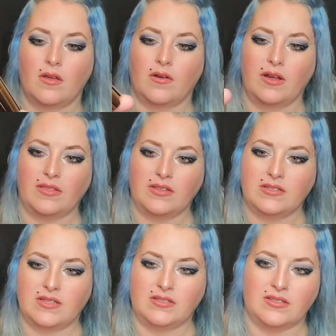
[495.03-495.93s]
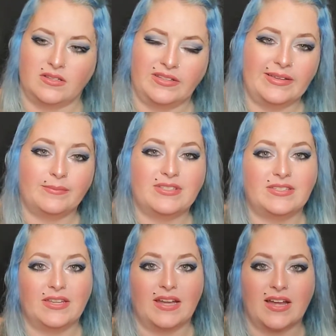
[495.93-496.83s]
All right, and this is a
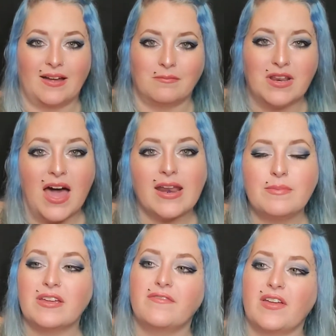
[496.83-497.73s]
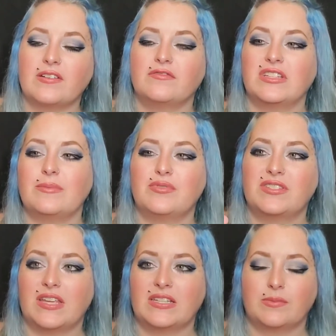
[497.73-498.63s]
lipstick. I'm not a big fan of
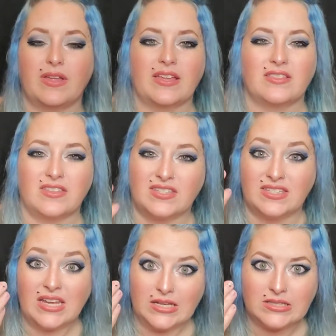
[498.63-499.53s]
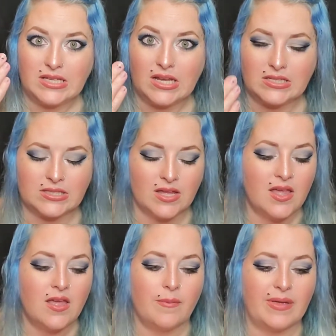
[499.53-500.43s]
lipsticks, like the sticks,
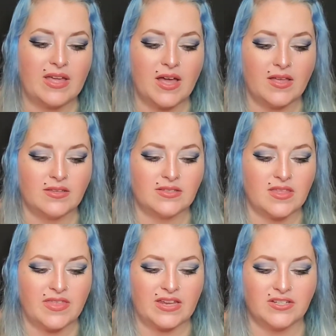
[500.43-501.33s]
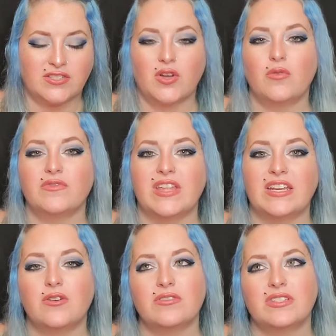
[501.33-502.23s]
because they
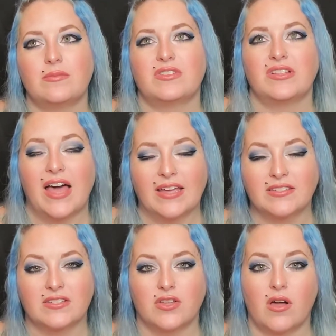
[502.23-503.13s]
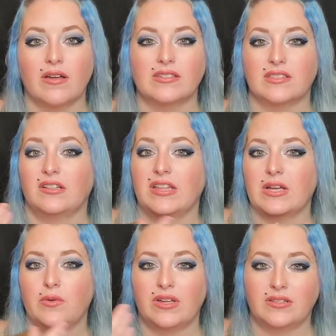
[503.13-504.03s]
don't seem to last as long as the
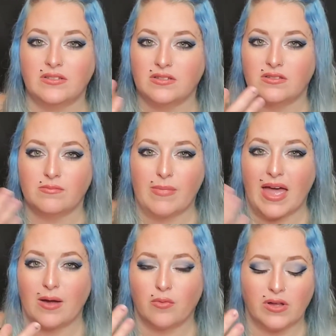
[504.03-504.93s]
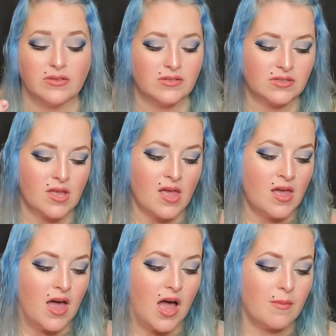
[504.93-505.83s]
liquid matte ones.
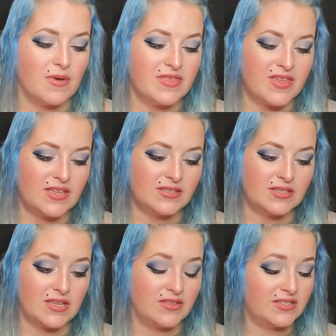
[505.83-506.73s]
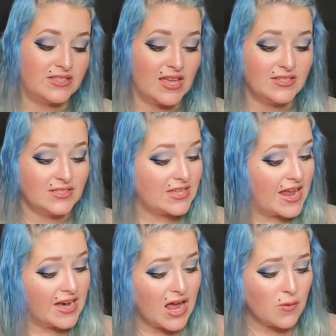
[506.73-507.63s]
But this says it's
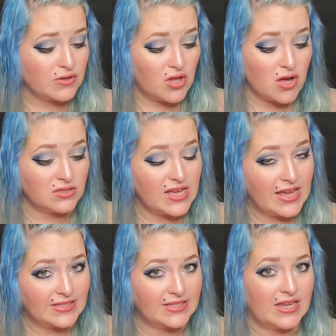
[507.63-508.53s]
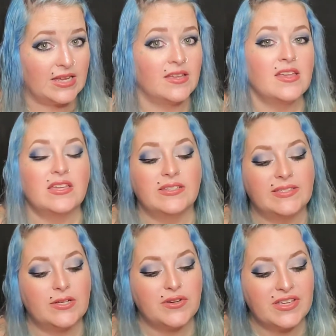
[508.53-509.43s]
8-hour long lasting
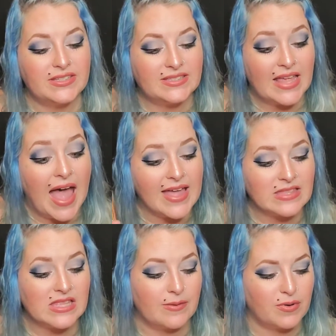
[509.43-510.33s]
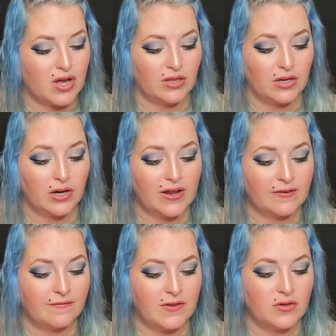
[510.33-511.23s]
silky satin lip color
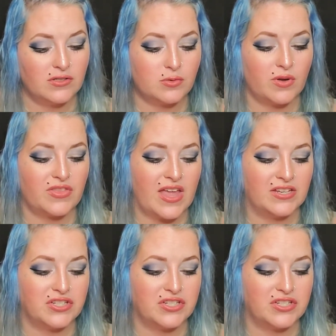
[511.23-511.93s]
infused with